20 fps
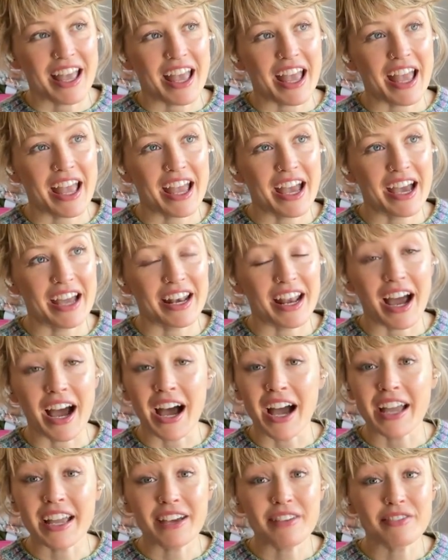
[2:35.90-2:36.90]
And
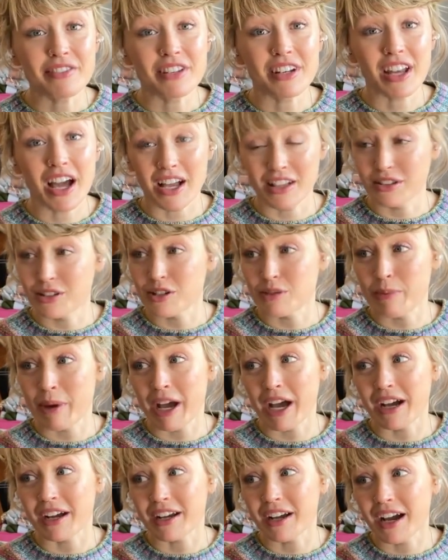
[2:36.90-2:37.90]
I have not looked back.